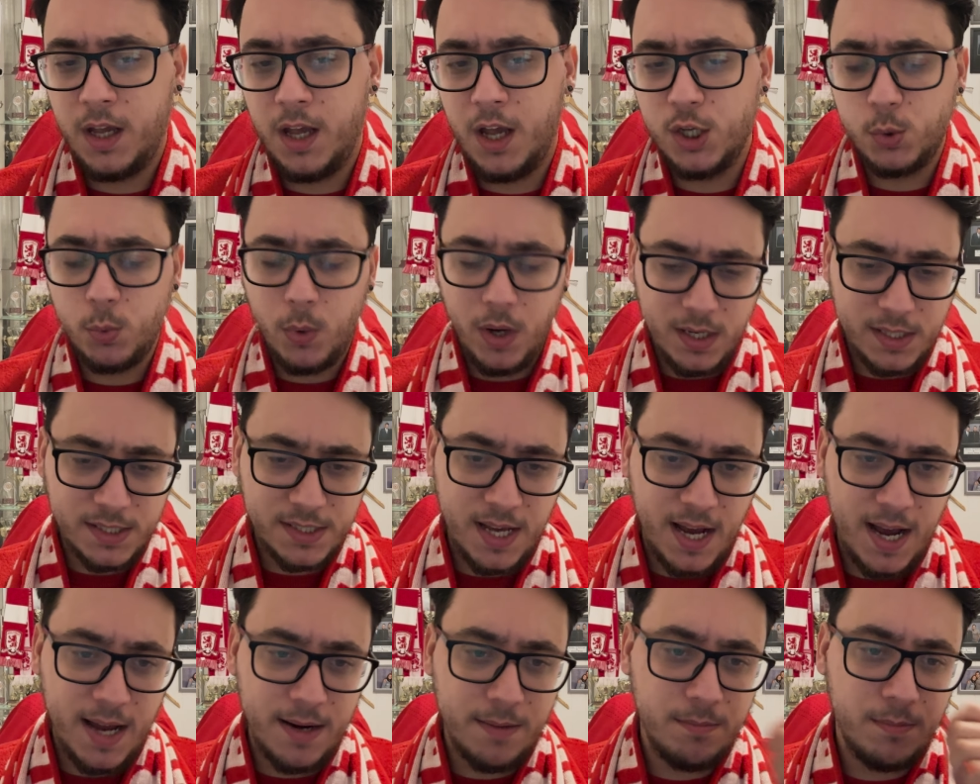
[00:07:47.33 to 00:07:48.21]
As well as
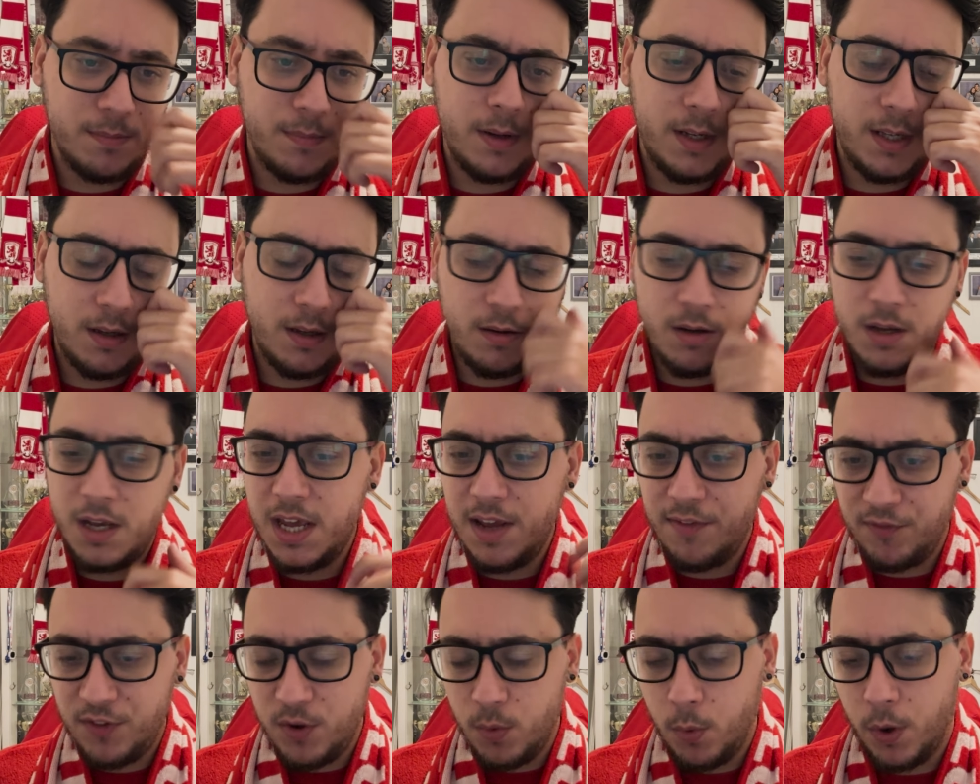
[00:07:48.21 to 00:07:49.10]
that,
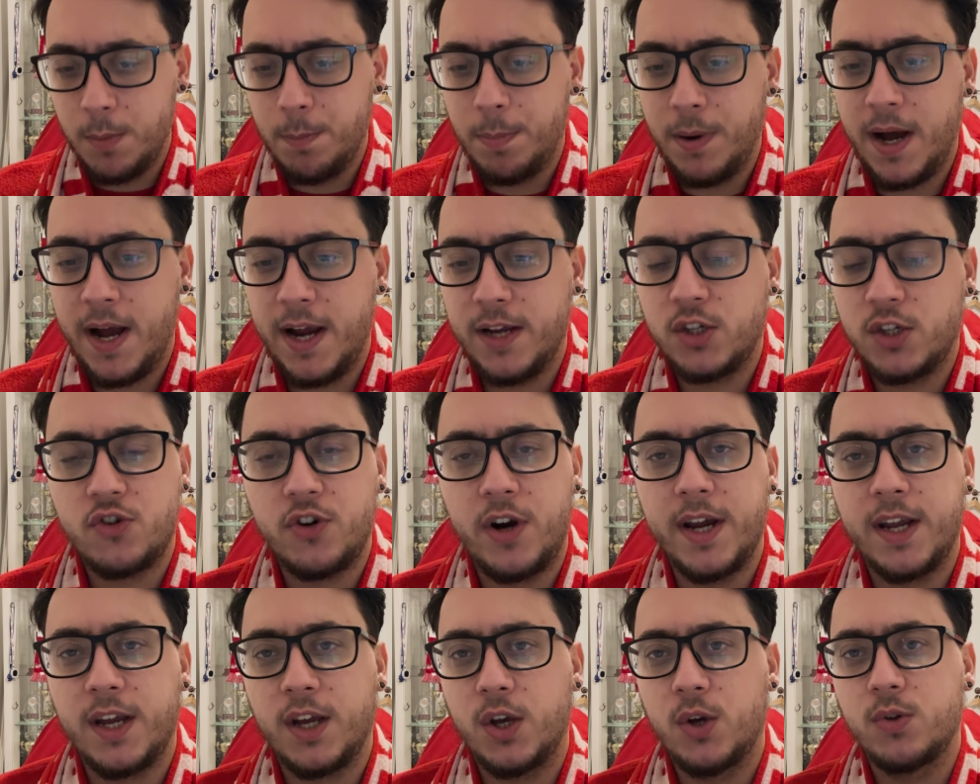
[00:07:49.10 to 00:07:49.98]
if you want to buy a
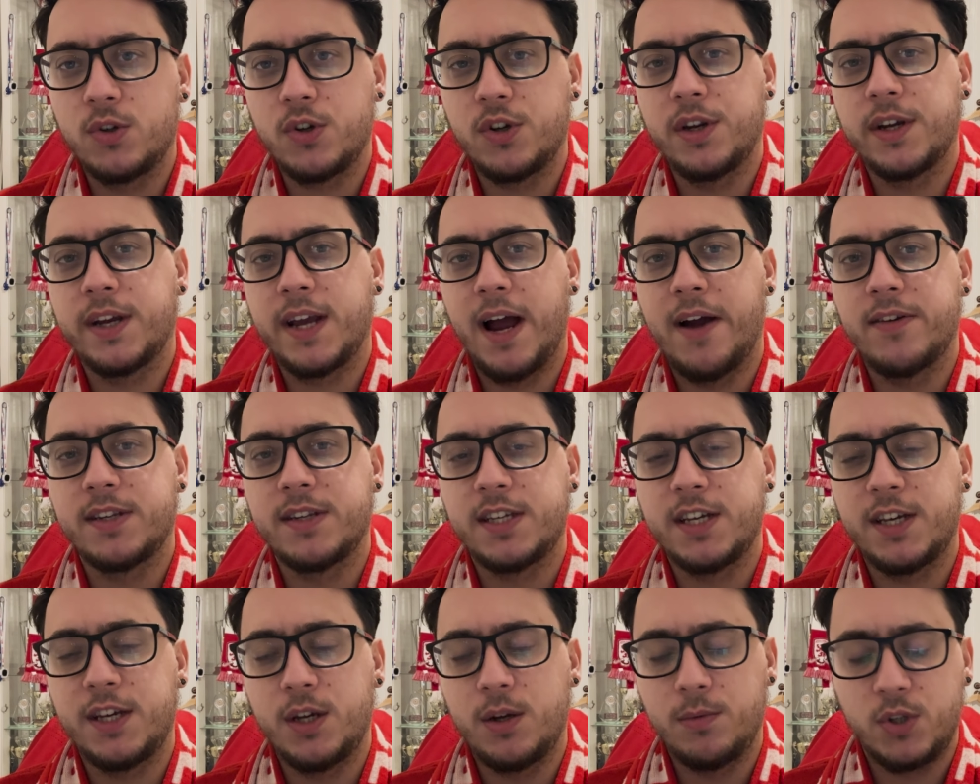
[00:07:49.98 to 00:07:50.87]
striker who's going to
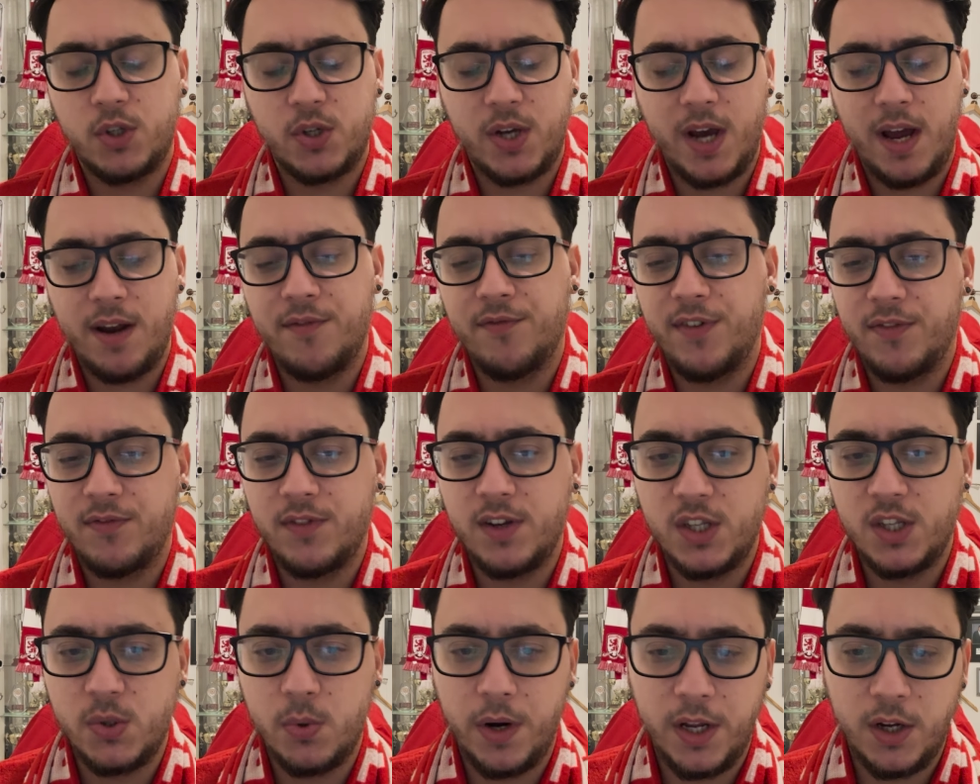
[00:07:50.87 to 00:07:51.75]
guarantee you 10,
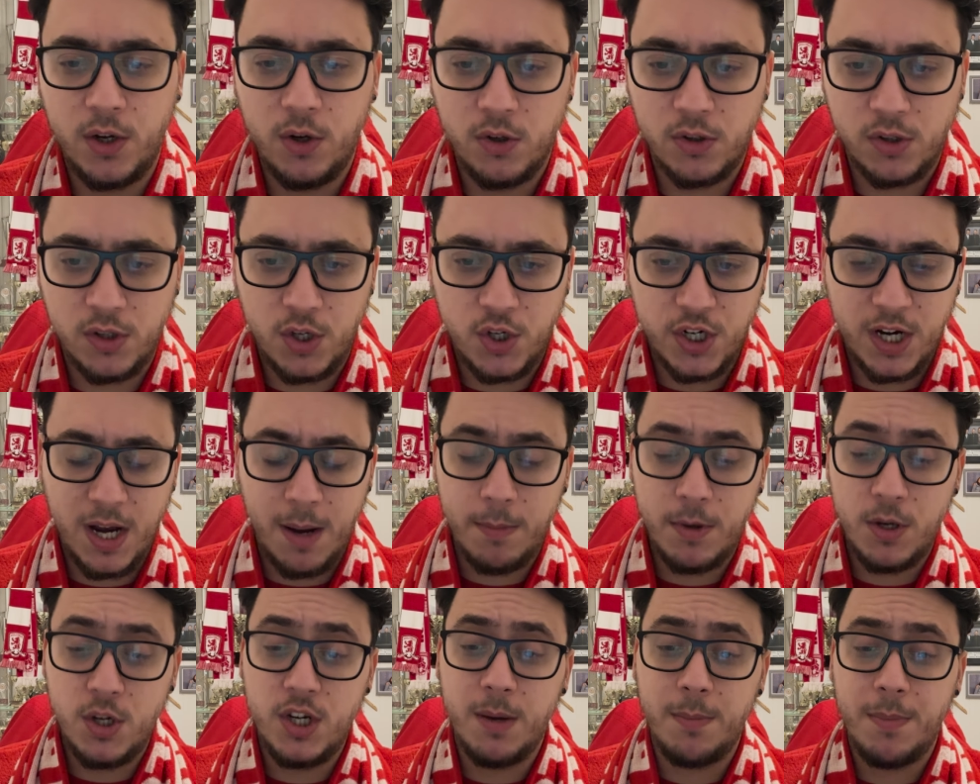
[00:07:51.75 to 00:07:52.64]
15, 20 goals in the
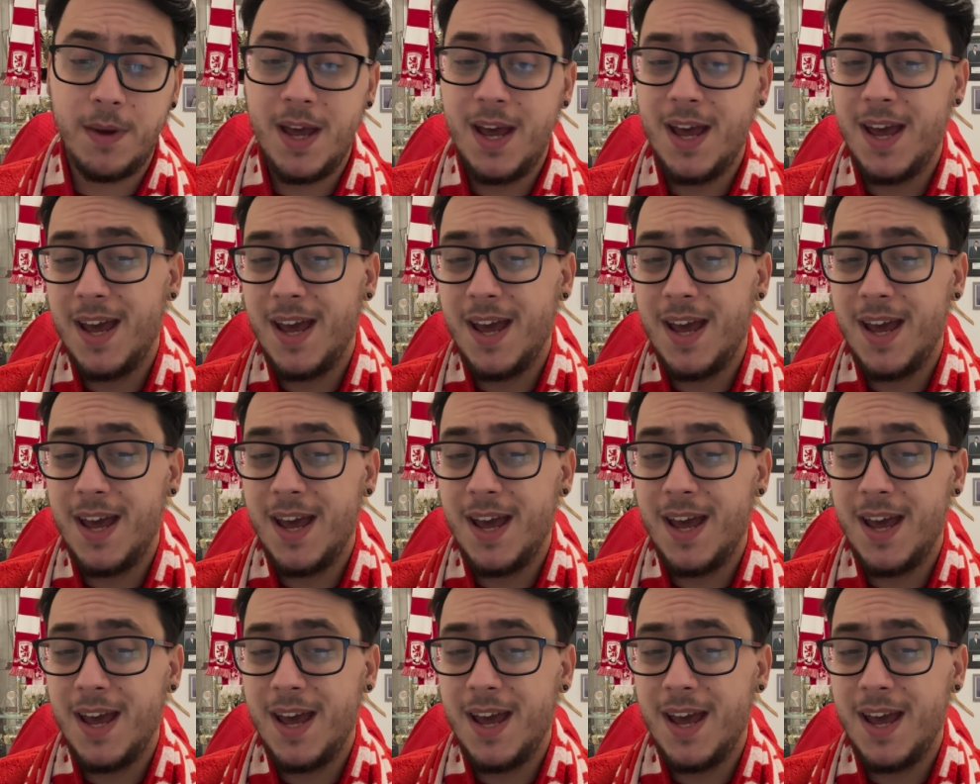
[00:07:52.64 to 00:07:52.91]
Championship,